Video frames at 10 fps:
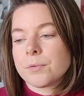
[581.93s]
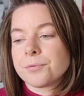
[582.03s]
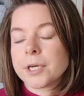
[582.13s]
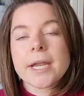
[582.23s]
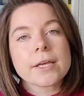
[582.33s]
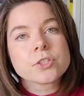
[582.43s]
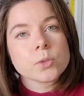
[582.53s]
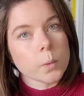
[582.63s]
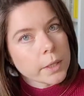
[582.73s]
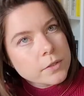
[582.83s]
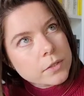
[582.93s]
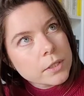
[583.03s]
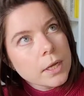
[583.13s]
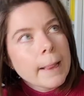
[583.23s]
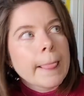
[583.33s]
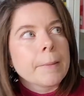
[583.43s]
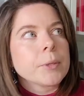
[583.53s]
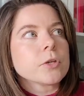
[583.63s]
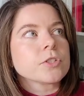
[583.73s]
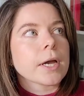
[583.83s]
for next winter
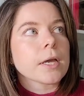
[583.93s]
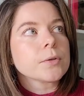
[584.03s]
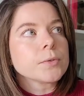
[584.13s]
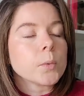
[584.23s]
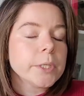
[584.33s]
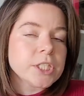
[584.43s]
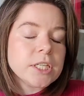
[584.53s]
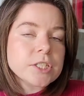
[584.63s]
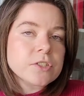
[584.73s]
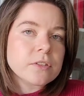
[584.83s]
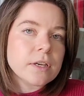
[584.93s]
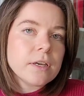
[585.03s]
because I have a wish list